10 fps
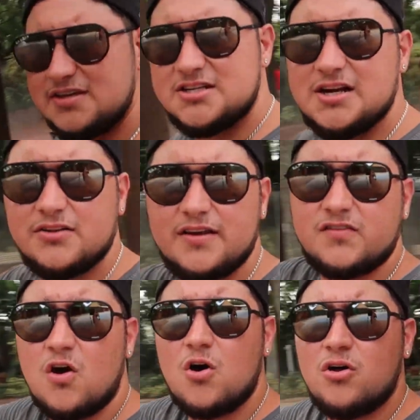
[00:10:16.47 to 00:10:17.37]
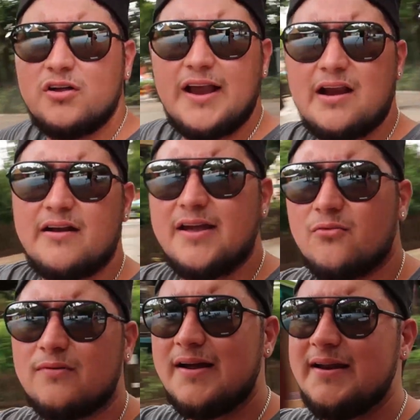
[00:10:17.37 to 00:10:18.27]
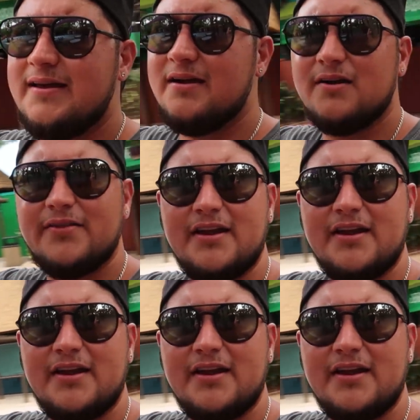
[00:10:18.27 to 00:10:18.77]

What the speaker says: this year, this whole area right here